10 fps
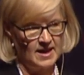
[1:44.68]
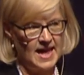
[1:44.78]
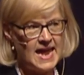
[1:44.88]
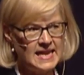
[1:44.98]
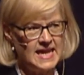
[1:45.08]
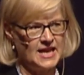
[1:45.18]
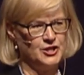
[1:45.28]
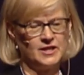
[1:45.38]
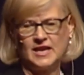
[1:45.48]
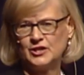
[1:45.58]
Any
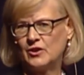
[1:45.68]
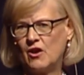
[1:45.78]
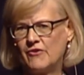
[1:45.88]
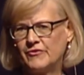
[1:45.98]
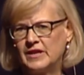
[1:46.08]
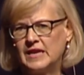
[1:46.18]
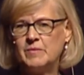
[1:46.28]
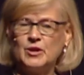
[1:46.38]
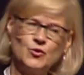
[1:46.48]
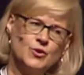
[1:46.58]
educational offering can
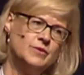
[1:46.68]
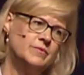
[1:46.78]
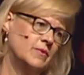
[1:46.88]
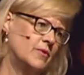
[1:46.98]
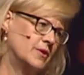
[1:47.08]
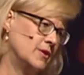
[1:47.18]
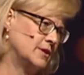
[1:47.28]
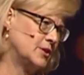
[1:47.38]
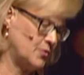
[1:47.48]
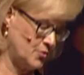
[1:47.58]
be good or not
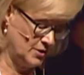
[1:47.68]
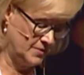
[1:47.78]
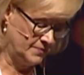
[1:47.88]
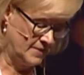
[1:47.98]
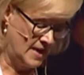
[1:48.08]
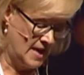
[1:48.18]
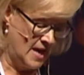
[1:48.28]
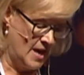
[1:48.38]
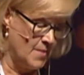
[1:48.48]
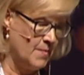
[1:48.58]
so good.
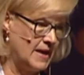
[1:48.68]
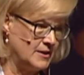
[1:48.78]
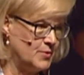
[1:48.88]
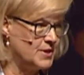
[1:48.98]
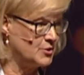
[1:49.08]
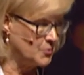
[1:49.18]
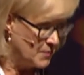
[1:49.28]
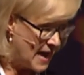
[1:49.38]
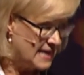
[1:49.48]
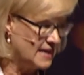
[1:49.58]
But with the
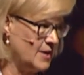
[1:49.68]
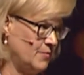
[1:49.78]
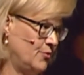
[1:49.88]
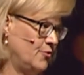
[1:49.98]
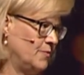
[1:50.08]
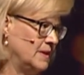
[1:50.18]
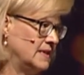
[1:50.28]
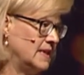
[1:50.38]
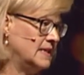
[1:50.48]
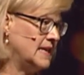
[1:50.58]
dramatic improvements
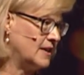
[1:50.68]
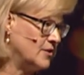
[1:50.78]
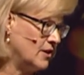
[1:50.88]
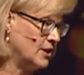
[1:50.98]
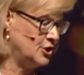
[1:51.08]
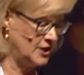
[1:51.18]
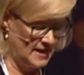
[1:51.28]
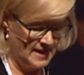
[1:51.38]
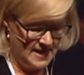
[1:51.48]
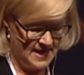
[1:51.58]
in technology
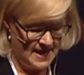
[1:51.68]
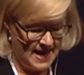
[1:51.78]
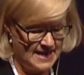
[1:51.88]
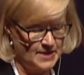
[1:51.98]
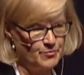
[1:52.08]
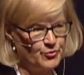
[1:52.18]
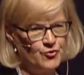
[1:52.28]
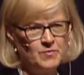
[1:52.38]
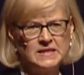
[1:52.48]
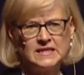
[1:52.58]
and
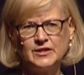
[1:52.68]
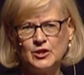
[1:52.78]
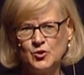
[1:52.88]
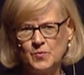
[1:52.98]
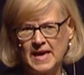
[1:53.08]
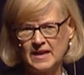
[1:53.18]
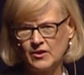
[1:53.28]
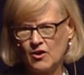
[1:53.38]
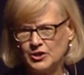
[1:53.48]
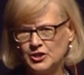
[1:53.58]
improvements in the new
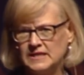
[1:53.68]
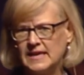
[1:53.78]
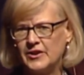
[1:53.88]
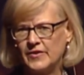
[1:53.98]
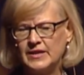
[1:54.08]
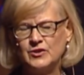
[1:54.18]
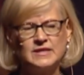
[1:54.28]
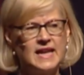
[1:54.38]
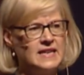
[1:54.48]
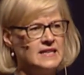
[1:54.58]
pedagogies and our
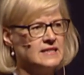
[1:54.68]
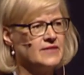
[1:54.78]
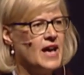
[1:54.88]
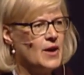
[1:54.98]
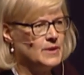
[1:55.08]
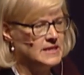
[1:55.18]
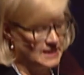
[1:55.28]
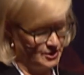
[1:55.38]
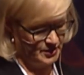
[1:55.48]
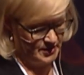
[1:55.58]
understandings of how we
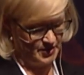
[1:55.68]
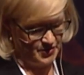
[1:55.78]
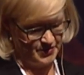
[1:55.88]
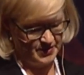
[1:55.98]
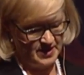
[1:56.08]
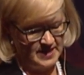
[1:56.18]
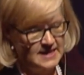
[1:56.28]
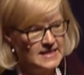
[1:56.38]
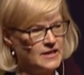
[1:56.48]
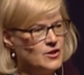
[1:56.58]
teach and learn,
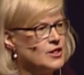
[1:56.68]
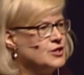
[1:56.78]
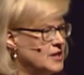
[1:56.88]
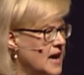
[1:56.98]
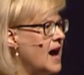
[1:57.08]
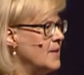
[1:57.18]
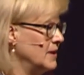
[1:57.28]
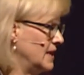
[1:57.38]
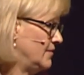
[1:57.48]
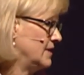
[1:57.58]
technology, I
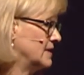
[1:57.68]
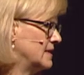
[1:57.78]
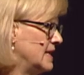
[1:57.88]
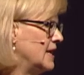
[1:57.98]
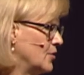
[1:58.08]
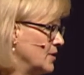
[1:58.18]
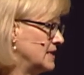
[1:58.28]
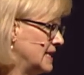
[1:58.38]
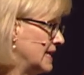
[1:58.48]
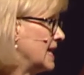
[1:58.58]
believe, is
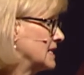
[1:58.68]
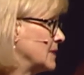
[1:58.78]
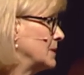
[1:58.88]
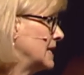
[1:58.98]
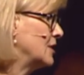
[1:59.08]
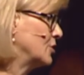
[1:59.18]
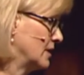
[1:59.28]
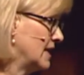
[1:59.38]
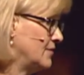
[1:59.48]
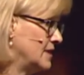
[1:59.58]
increasing and has the potential,
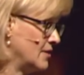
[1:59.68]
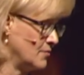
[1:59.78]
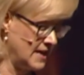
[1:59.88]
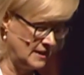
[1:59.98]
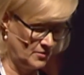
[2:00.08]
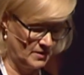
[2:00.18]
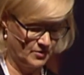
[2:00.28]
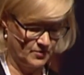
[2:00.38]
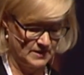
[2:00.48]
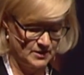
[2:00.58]
if done right, to
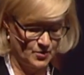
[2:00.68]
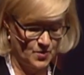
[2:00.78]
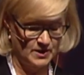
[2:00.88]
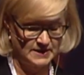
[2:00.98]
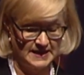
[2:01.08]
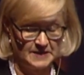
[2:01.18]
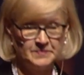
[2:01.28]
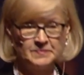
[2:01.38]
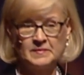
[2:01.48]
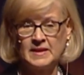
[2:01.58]
increase the quality.
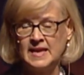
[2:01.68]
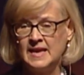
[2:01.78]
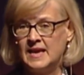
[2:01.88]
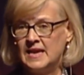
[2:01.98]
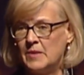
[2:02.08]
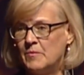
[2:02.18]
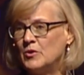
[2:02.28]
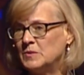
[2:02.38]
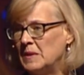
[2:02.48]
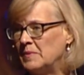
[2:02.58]
Now,
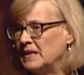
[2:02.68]
most people